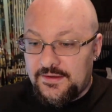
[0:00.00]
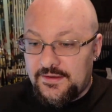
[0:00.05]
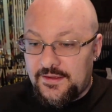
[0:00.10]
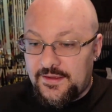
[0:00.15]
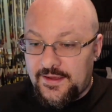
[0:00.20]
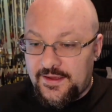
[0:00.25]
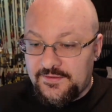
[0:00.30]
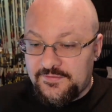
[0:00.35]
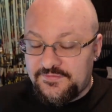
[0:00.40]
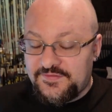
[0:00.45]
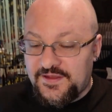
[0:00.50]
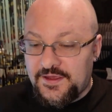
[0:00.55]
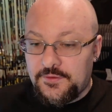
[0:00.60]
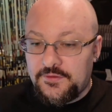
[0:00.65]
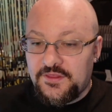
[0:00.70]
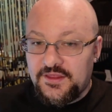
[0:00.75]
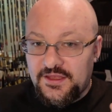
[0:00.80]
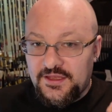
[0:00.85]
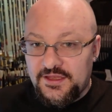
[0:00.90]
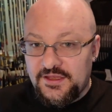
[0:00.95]
I
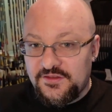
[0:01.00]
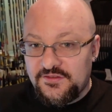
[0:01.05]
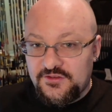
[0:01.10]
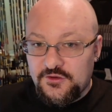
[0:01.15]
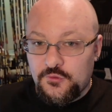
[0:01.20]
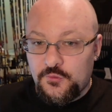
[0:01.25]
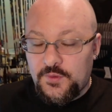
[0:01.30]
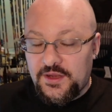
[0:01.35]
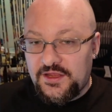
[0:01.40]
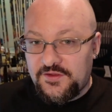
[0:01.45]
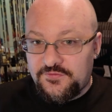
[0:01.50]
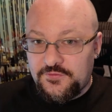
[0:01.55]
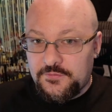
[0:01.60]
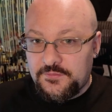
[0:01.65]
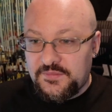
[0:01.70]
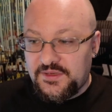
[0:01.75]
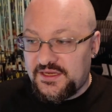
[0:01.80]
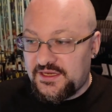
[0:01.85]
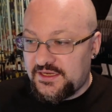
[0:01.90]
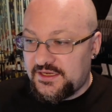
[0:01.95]
found the easier way for
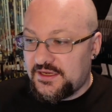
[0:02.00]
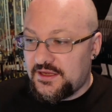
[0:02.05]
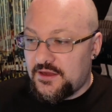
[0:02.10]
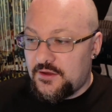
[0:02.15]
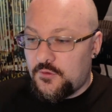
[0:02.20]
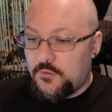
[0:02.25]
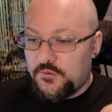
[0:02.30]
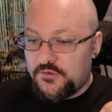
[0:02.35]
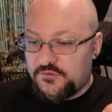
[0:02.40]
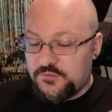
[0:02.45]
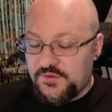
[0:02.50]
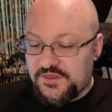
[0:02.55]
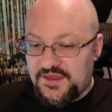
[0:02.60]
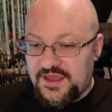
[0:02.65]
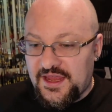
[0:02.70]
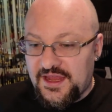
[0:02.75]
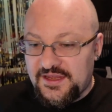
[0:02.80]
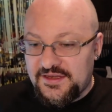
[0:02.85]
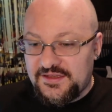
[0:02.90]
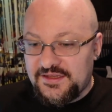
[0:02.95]
me was with
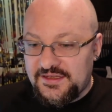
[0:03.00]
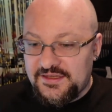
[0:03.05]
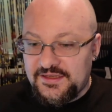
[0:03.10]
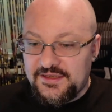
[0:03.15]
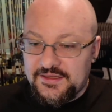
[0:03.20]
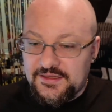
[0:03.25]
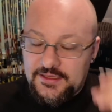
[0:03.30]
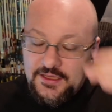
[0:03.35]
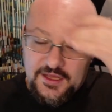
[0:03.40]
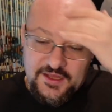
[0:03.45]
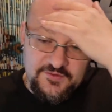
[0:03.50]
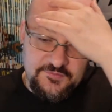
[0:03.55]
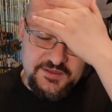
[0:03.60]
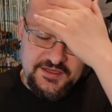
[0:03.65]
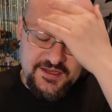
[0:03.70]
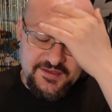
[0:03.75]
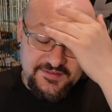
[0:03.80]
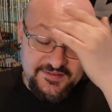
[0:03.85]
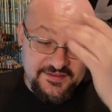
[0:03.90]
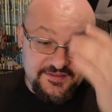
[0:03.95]
Kdenlive,
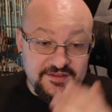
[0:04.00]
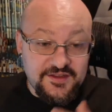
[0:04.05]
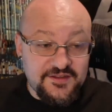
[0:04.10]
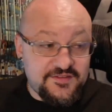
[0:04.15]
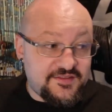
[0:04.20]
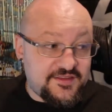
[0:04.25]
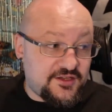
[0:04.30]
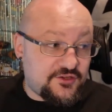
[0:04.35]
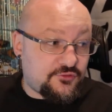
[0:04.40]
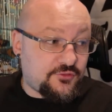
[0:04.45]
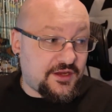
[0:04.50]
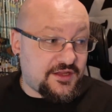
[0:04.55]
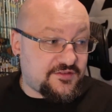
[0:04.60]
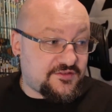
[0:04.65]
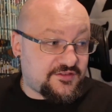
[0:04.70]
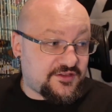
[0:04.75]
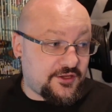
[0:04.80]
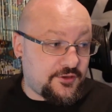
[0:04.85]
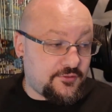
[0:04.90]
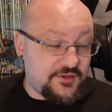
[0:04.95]
because it does that
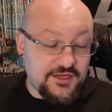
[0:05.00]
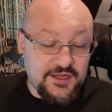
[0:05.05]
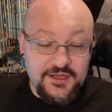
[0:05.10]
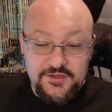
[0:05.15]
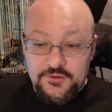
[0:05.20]
transcoding.